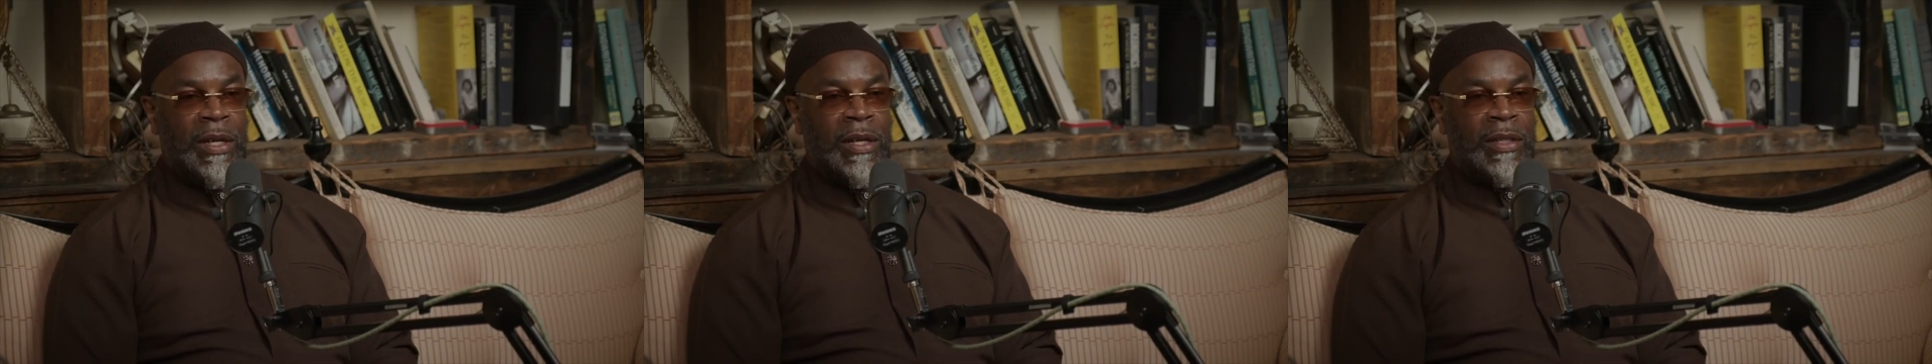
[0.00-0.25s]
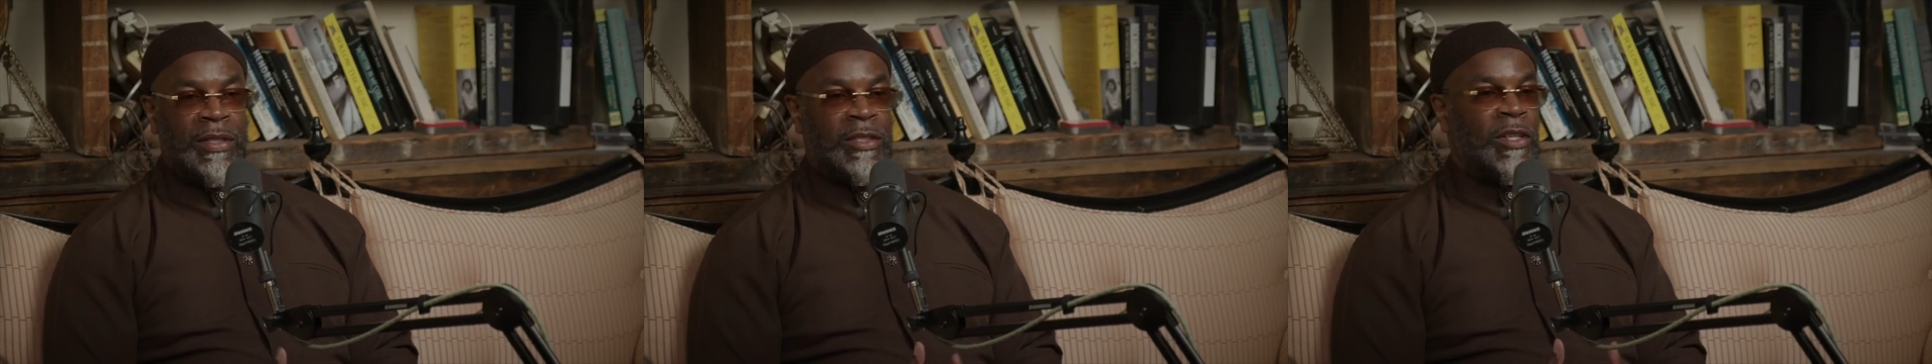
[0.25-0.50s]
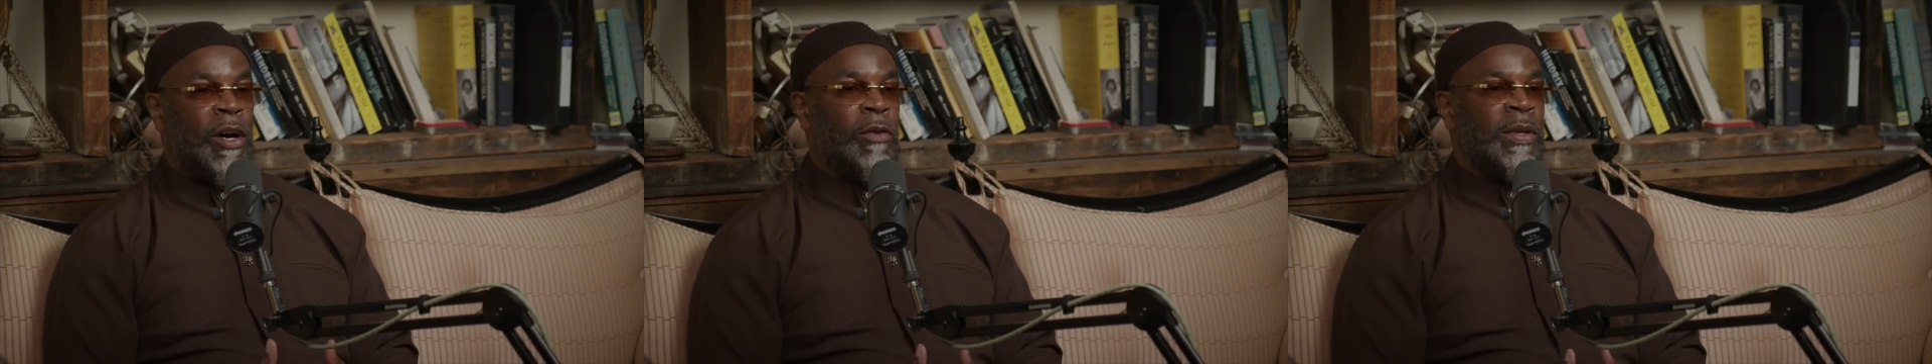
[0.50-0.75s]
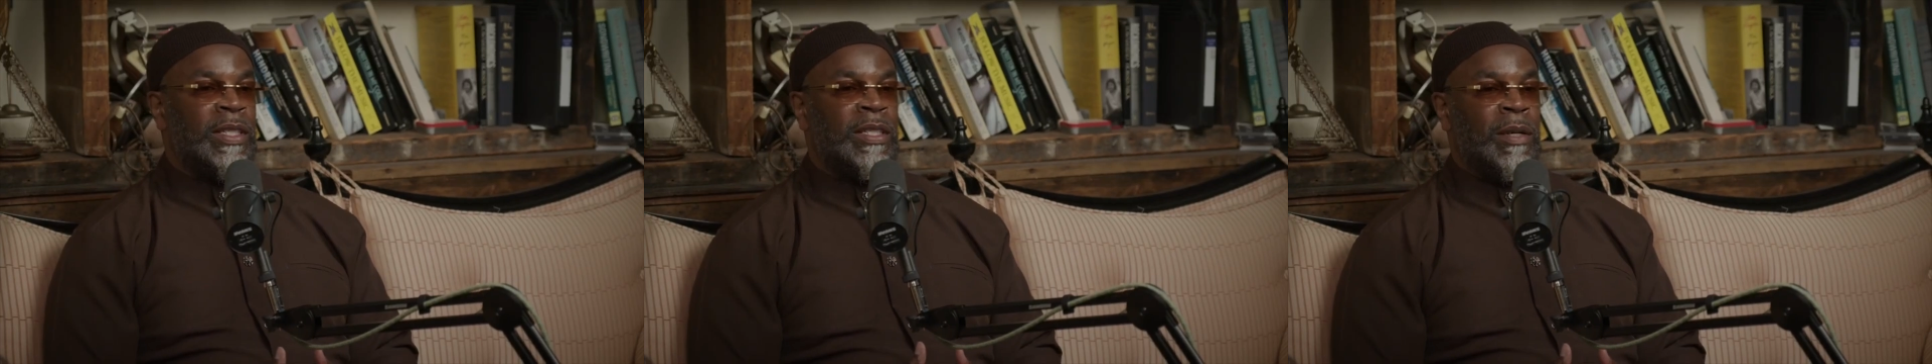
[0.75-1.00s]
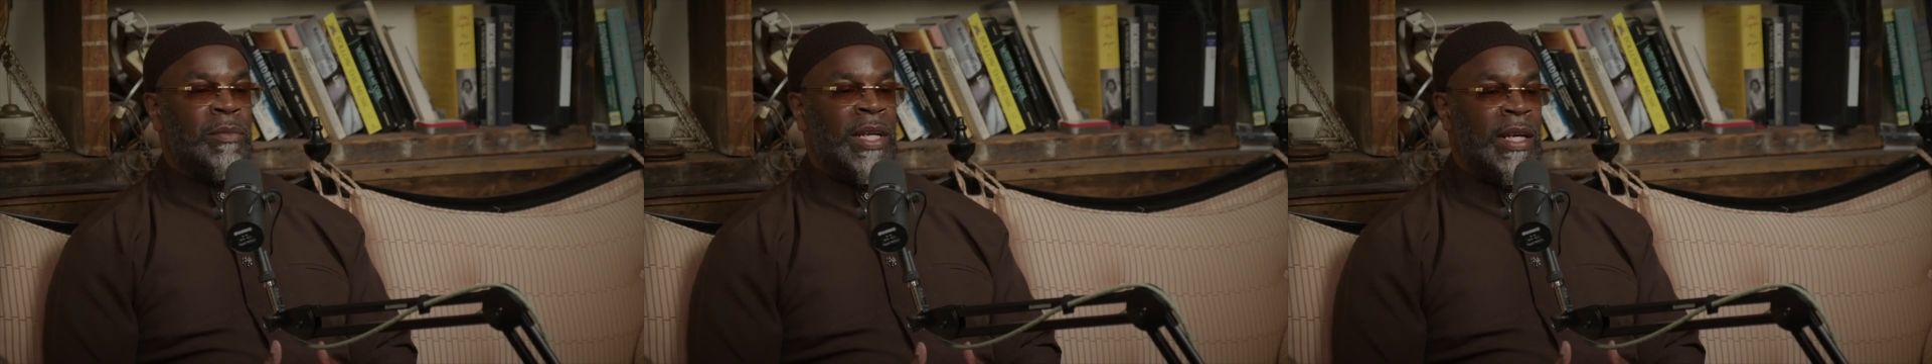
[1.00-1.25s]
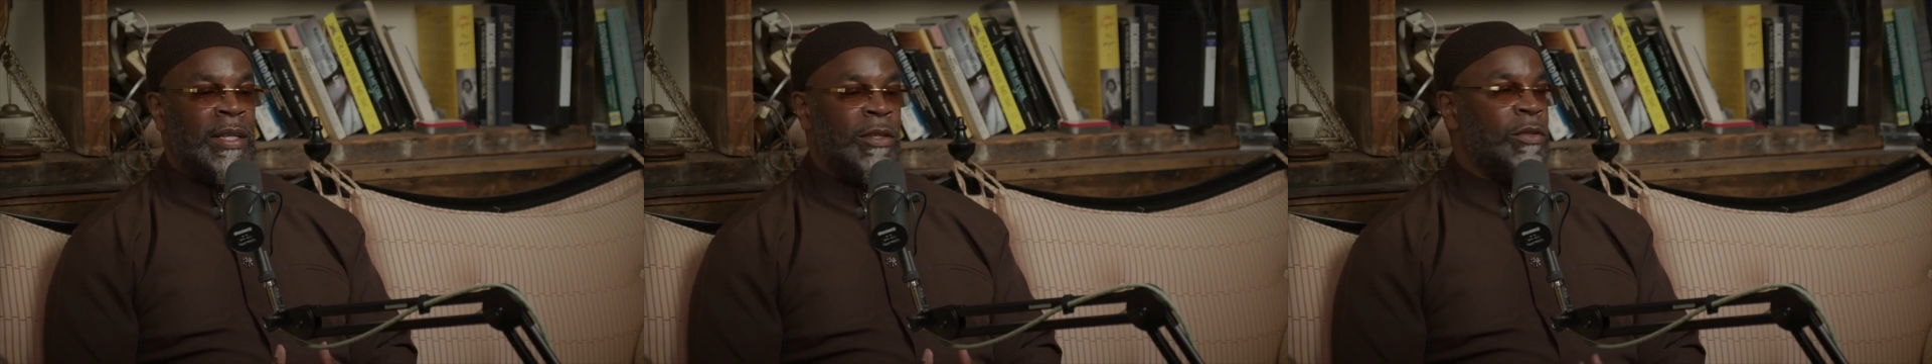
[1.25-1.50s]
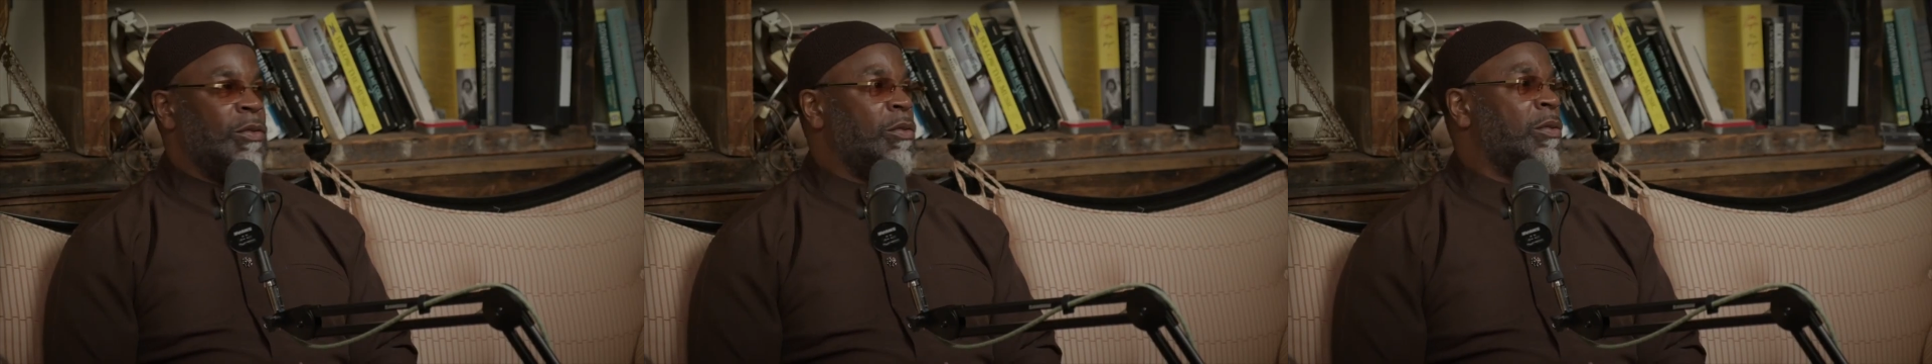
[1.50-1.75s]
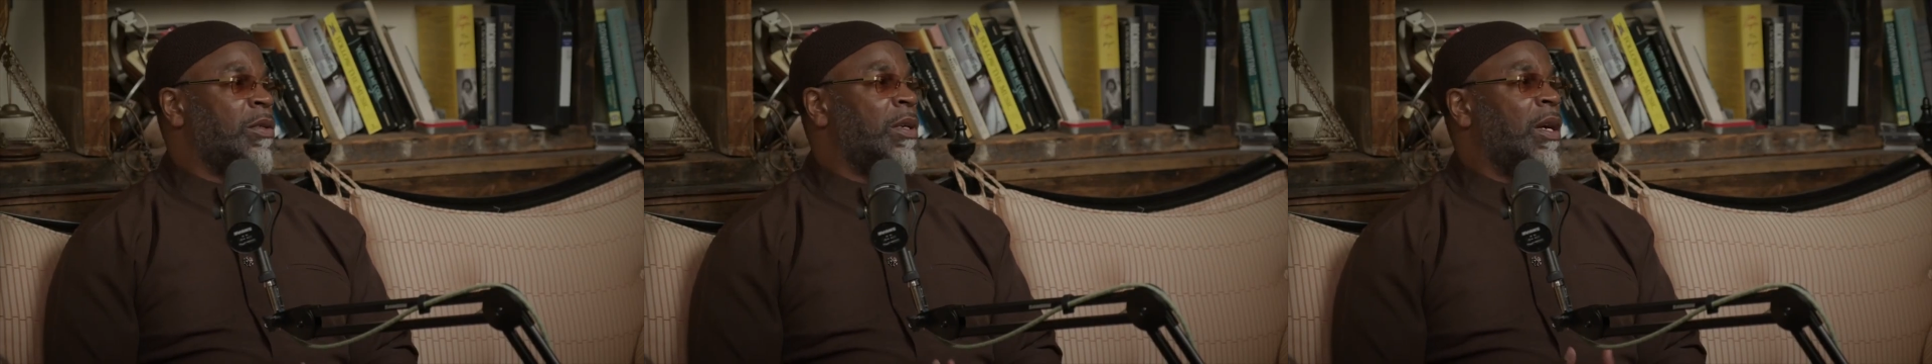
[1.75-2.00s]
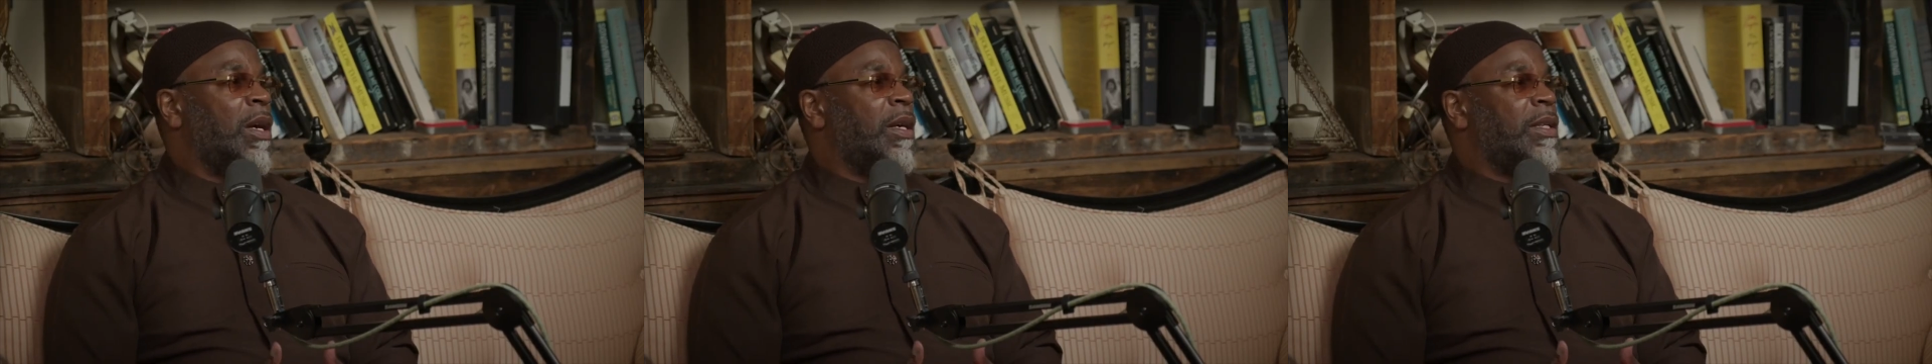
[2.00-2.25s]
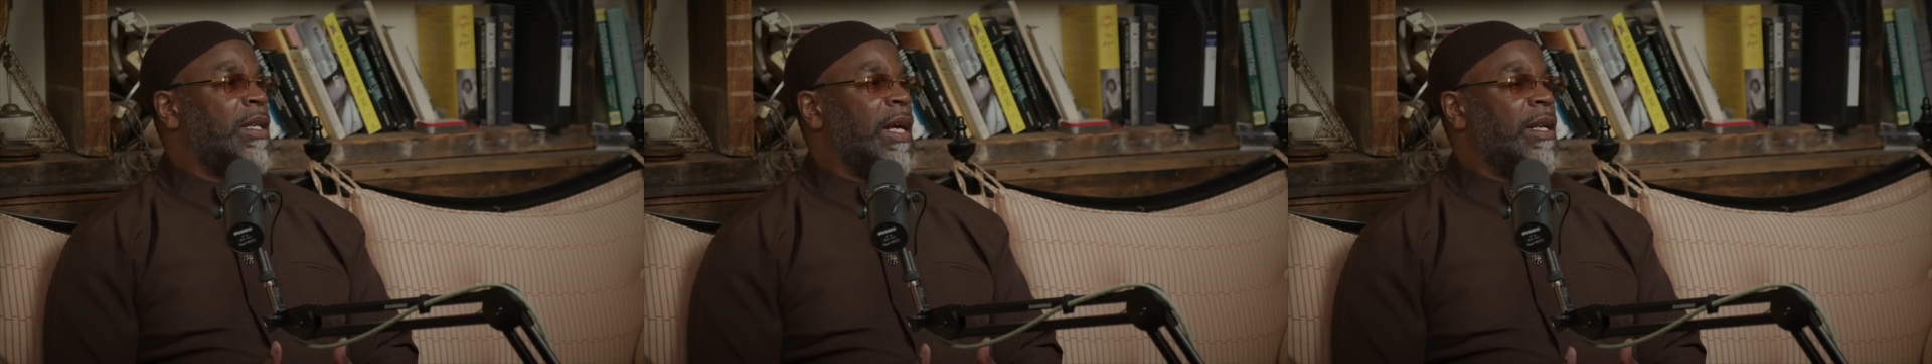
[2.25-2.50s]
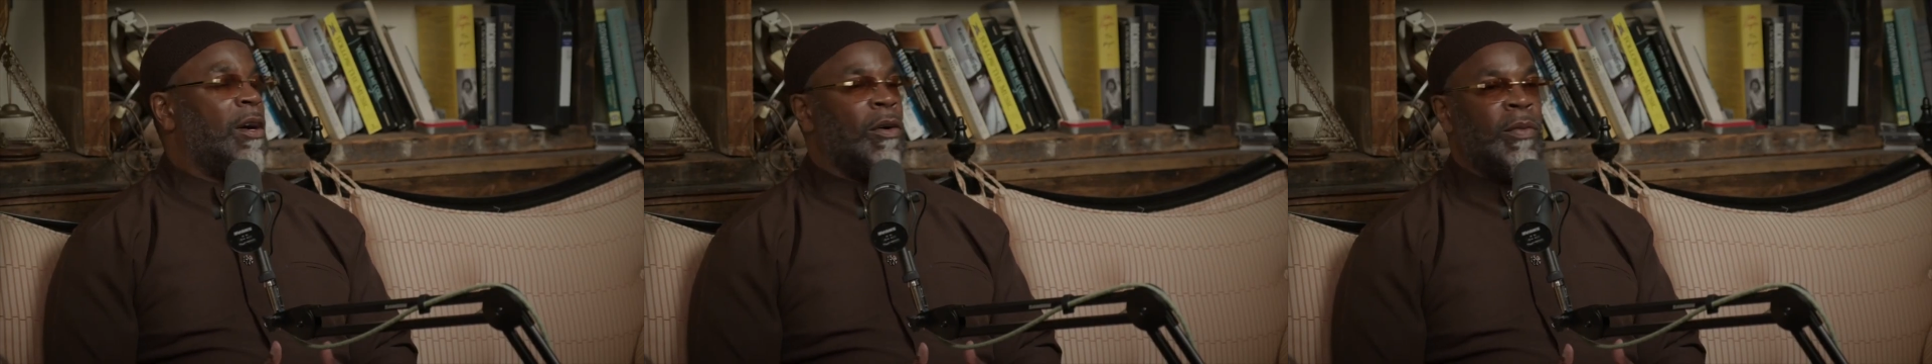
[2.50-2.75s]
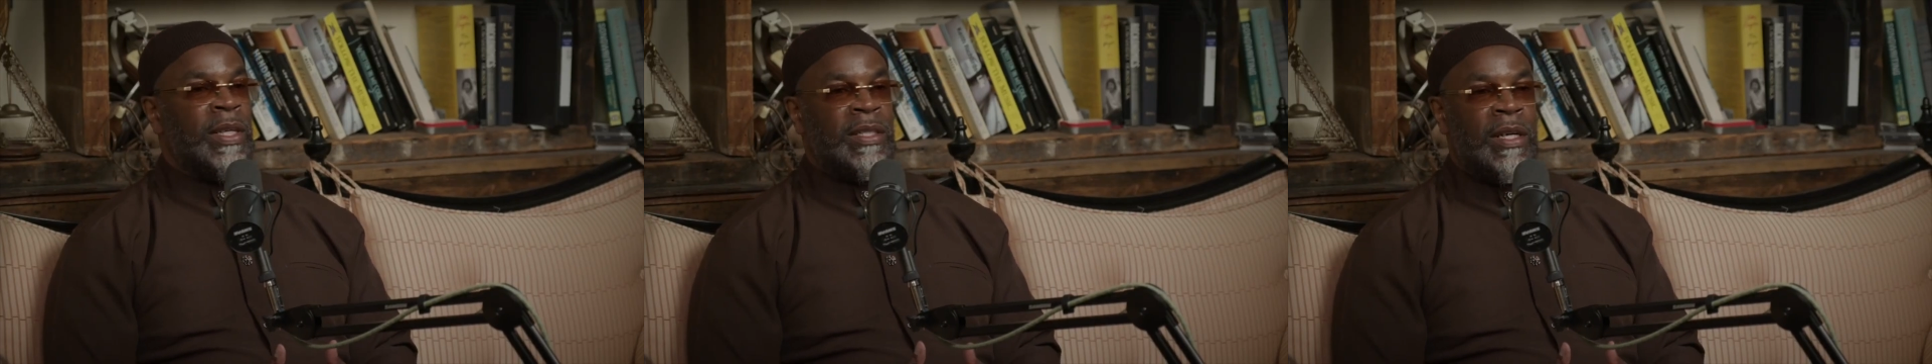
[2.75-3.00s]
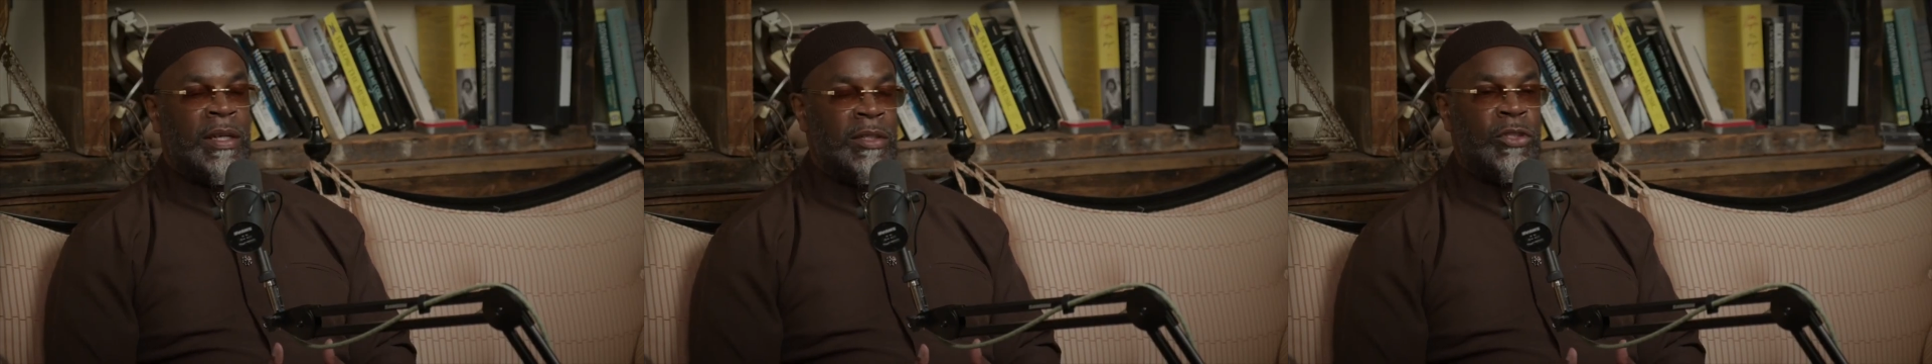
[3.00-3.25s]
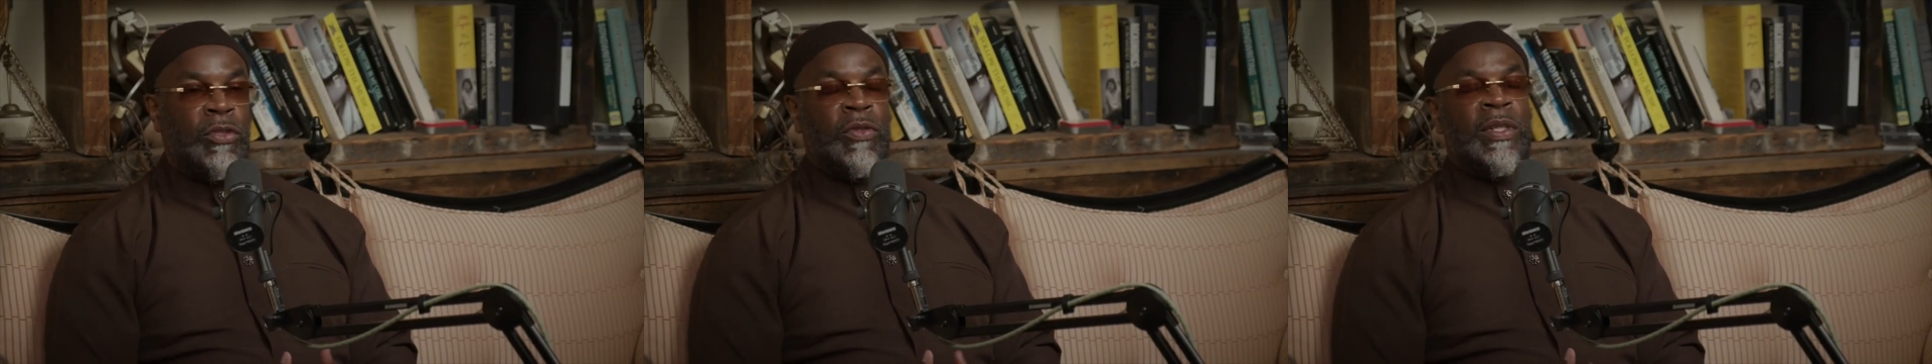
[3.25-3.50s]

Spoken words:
because it's always something in you that always haunts you,